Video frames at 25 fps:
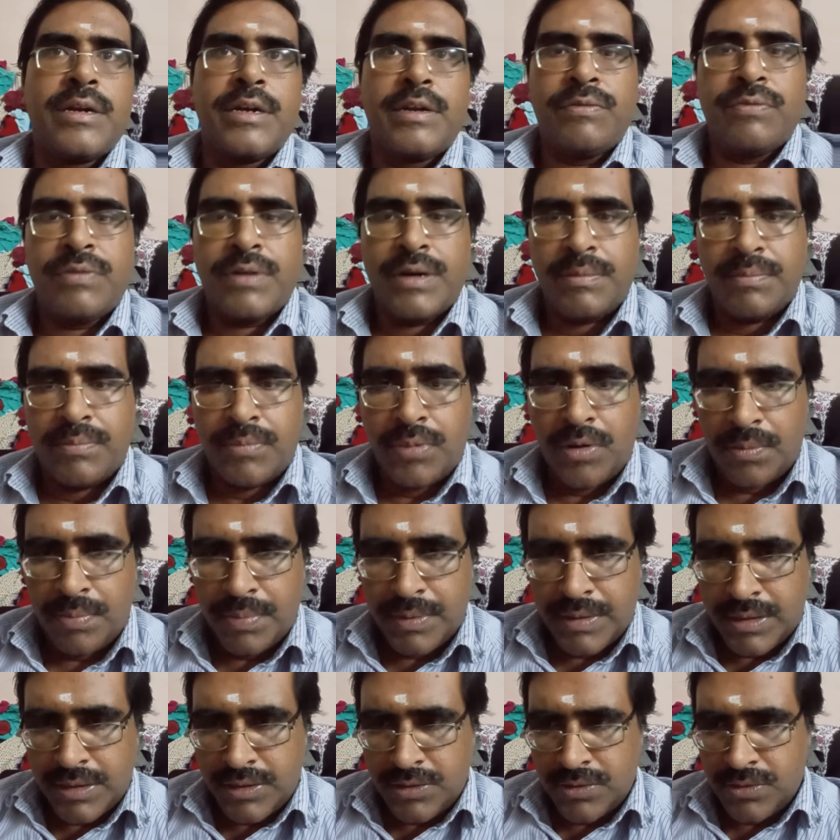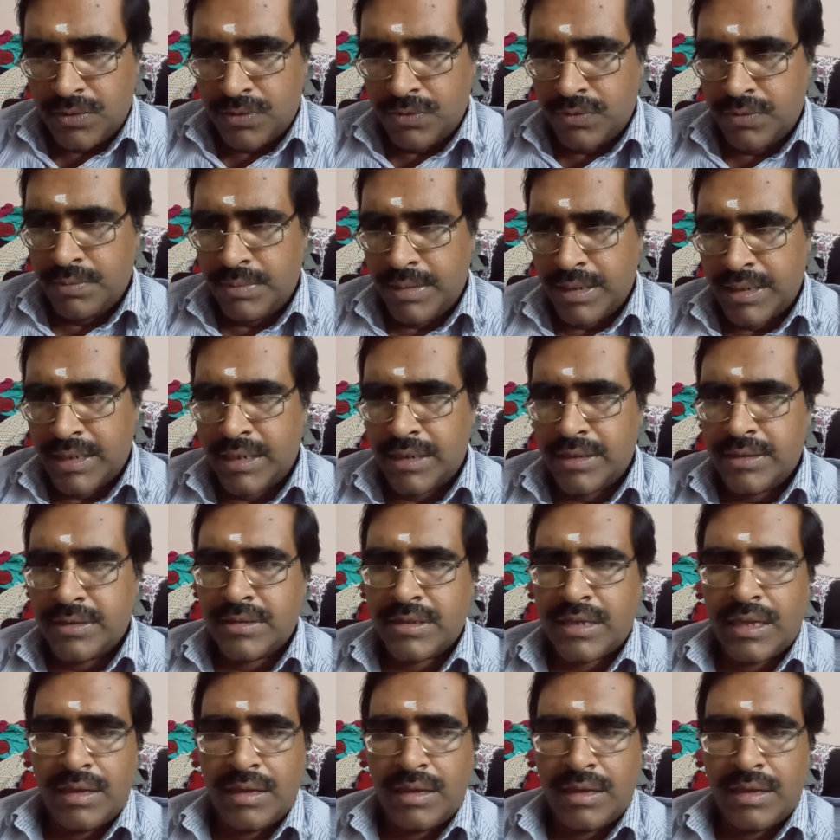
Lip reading: different properties of metals,